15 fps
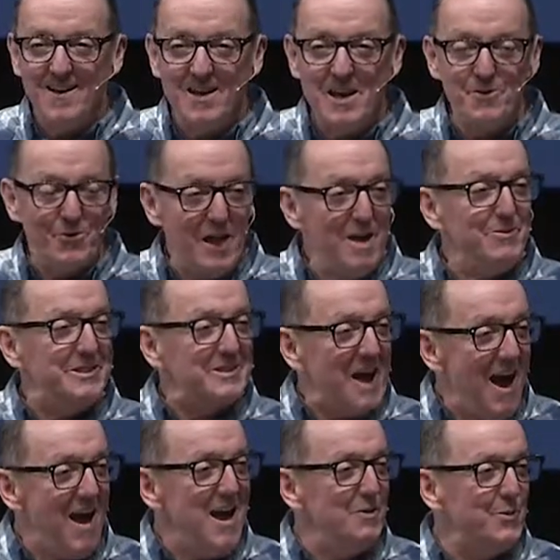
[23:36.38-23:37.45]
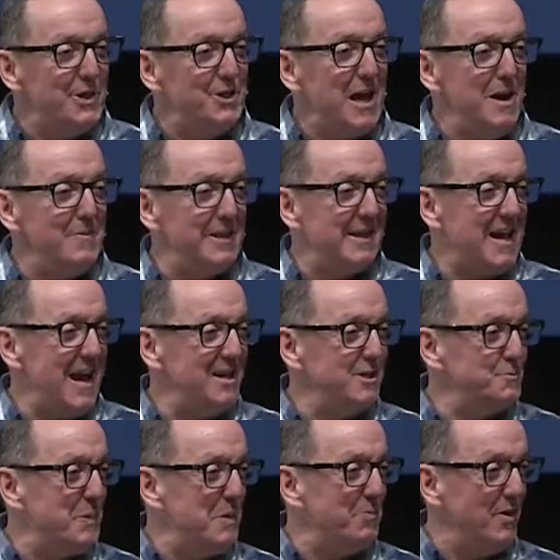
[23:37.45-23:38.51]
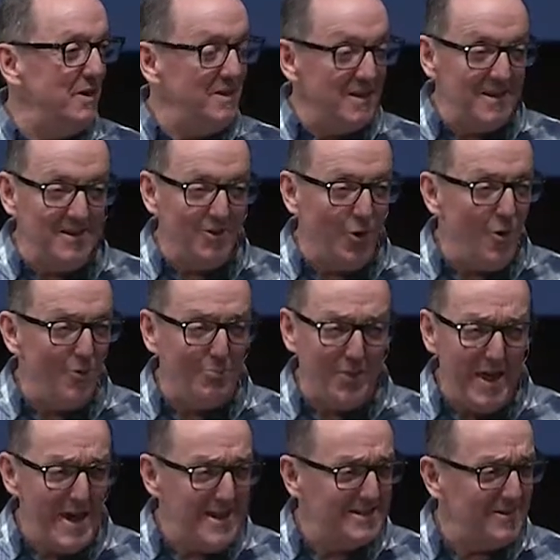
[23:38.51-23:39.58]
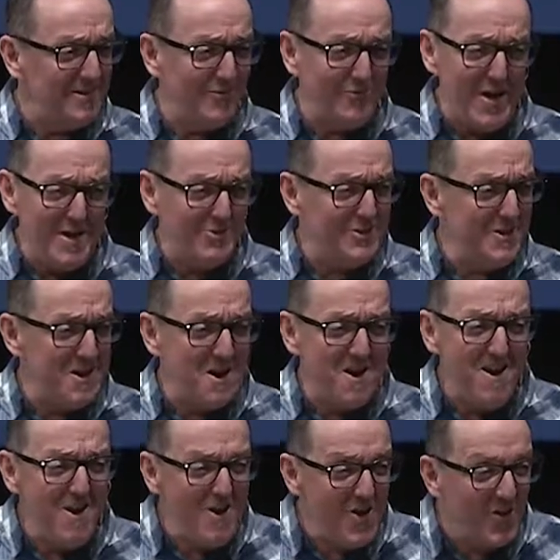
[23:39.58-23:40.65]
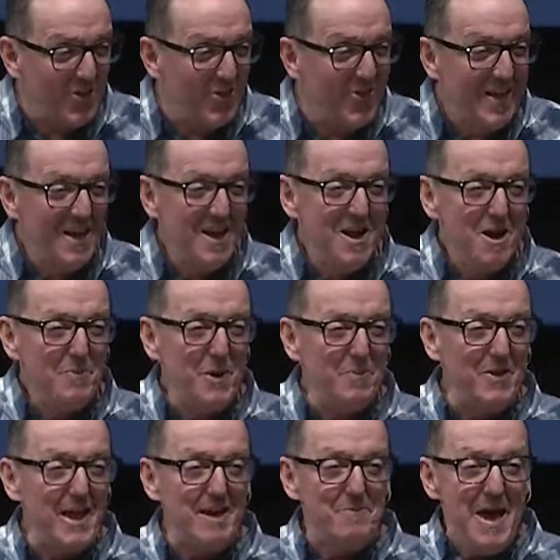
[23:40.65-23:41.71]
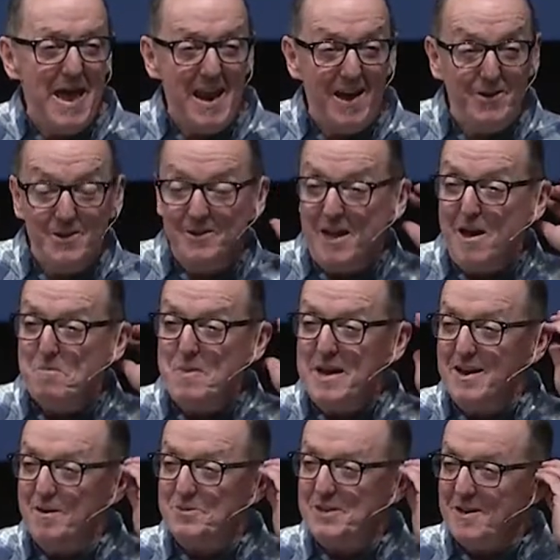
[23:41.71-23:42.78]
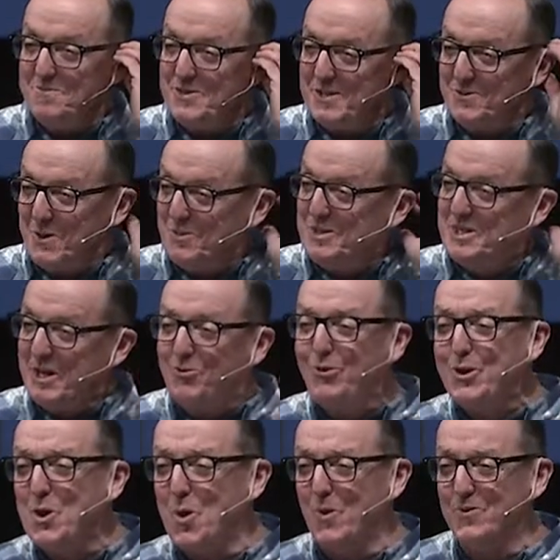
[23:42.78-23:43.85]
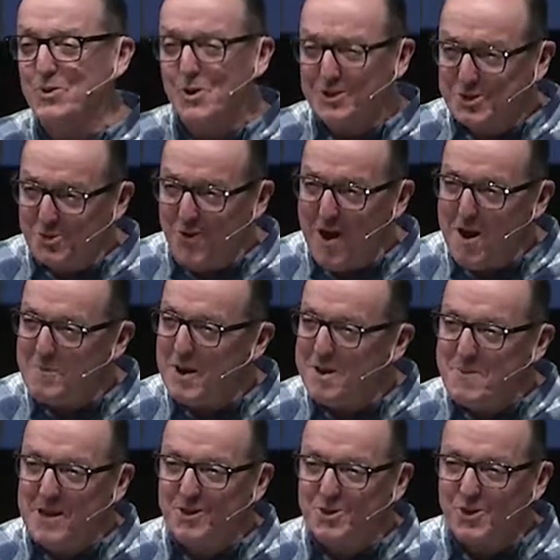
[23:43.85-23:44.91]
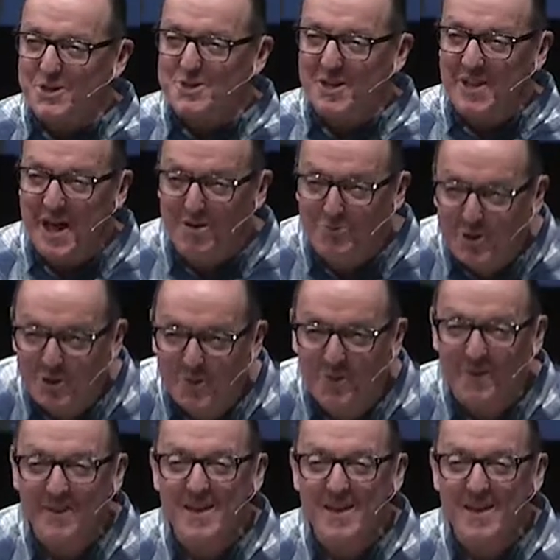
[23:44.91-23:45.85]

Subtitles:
If love is kind, we just got to be the kindest people in the whole place on the face of the earth. People are like, man, how do you love me? I'm so difficult. Yes, you are, but I made a choice to love you.